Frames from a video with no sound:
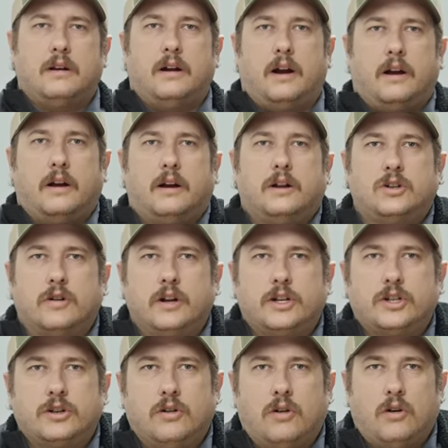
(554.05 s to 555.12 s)
a
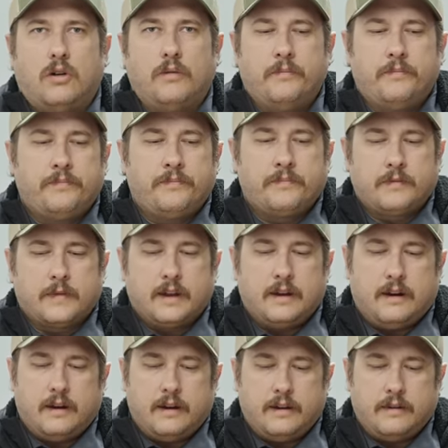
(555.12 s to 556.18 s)
traditional
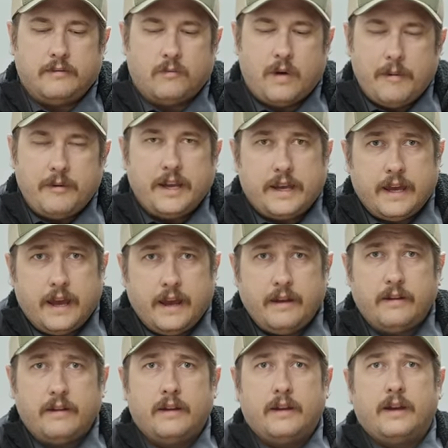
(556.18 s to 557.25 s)
webbing
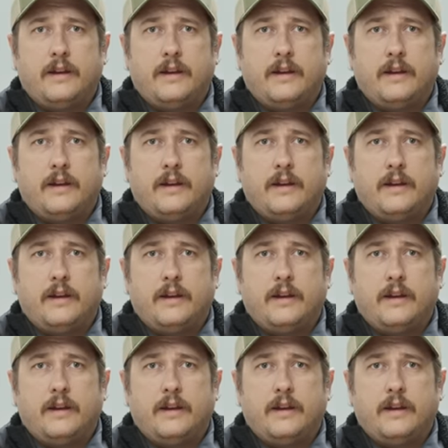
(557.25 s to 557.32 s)
kit,